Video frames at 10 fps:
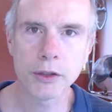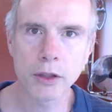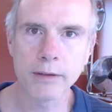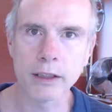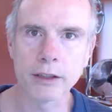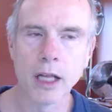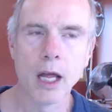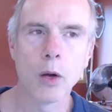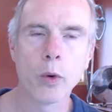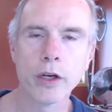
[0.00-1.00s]
service,
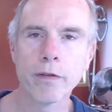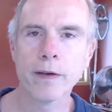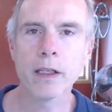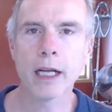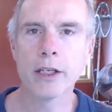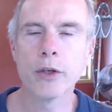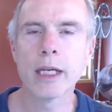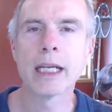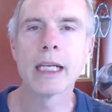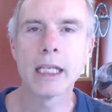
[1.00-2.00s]
where you feel like you
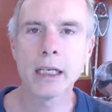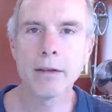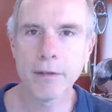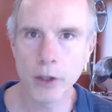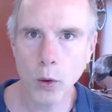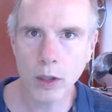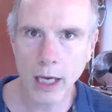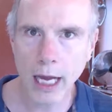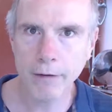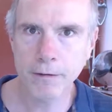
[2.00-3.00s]
can give your
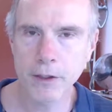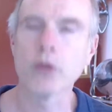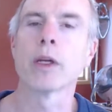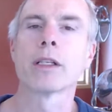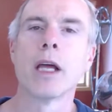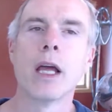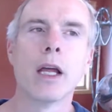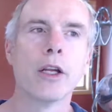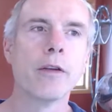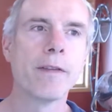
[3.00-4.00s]
life to it.
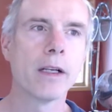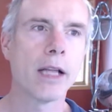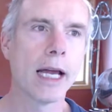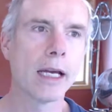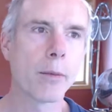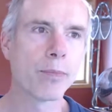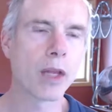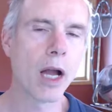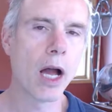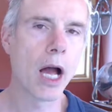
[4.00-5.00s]
You feel like
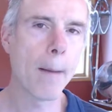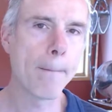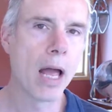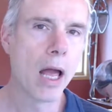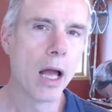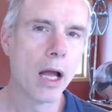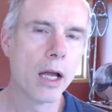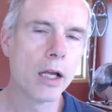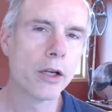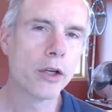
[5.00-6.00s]

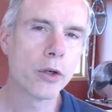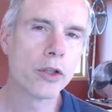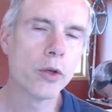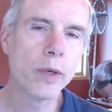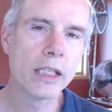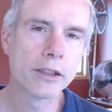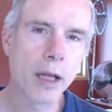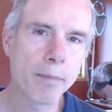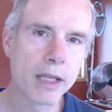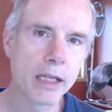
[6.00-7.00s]
you're doing
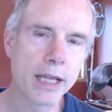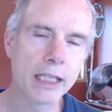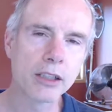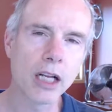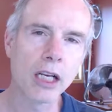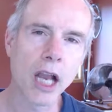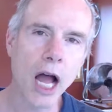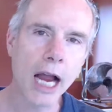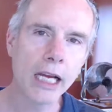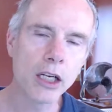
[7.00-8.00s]
something that is
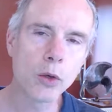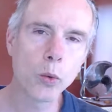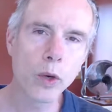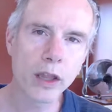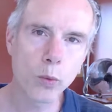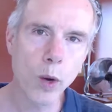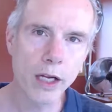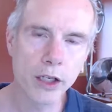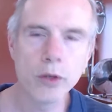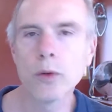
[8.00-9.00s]
aligned with
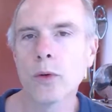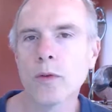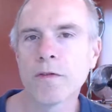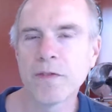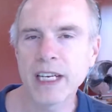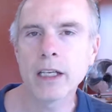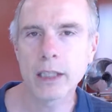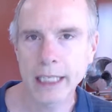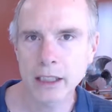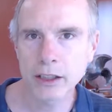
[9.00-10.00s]
what you
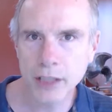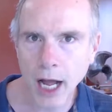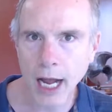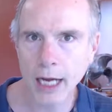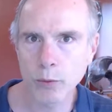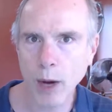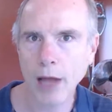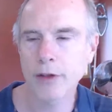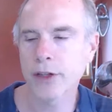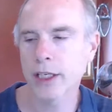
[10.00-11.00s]
feel inside
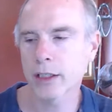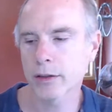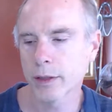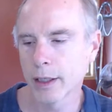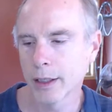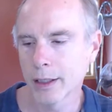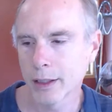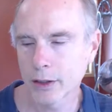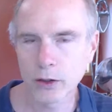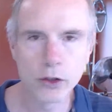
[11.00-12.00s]
rather than
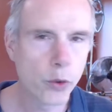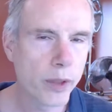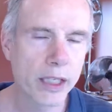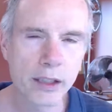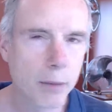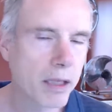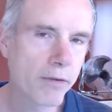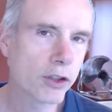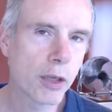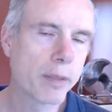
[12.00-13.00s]
doing something
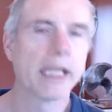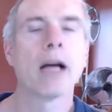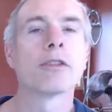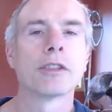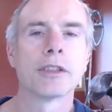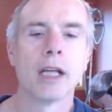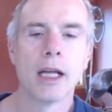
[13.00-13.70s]
for somebody else.